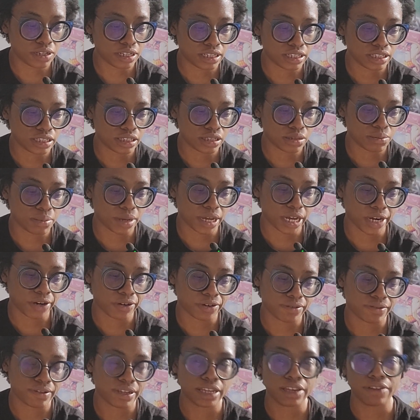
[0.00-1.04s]
This is a
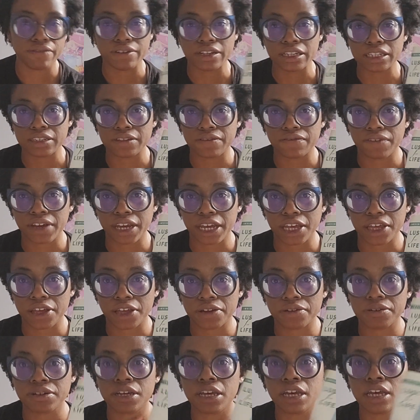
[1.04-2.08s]
biography of Vincent van
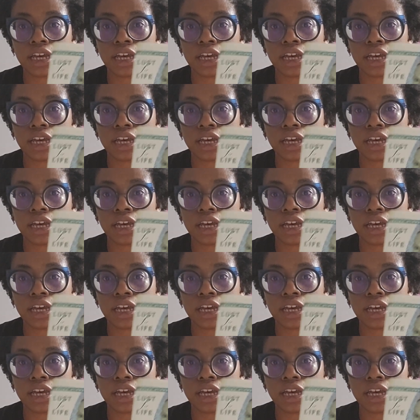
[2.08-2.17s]
Gogh.